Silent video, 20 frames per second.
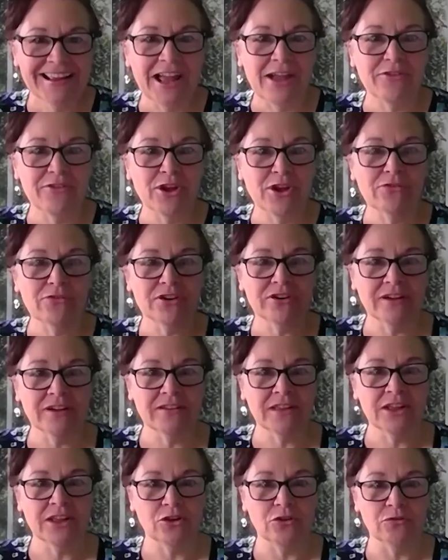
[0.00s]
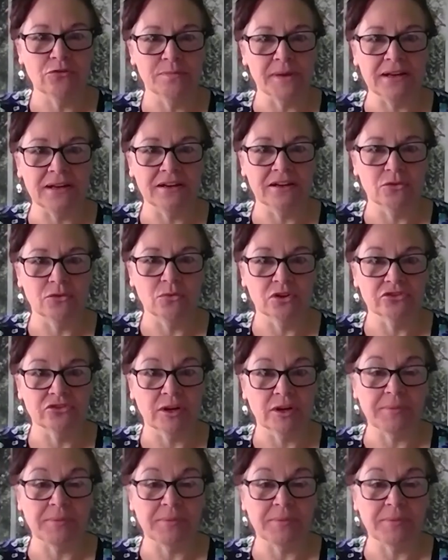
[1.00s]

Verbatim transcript: have you ever done that? You've been in a workshop.